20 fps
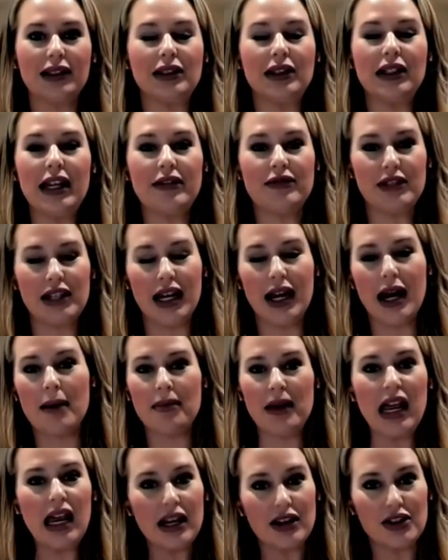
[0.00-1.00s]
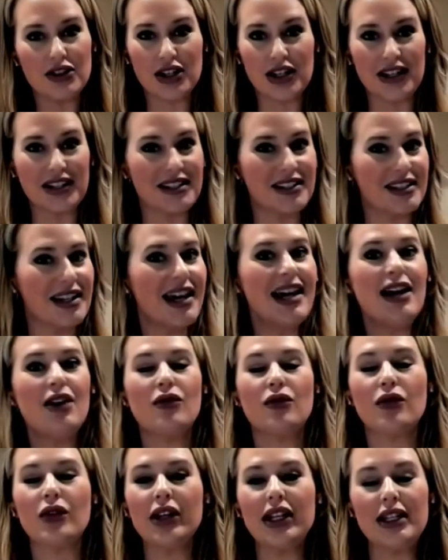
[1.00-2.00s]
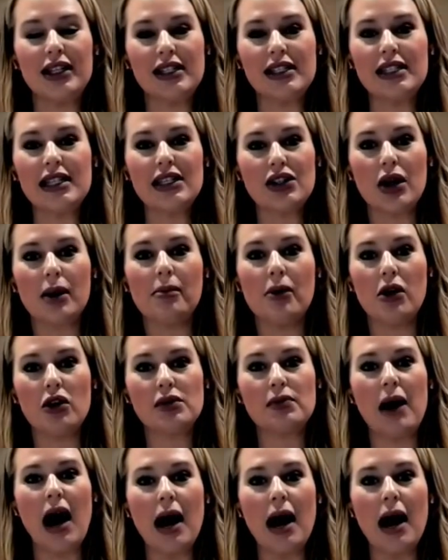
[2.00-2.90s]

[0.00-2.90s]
lifting up inches. Really, this is our most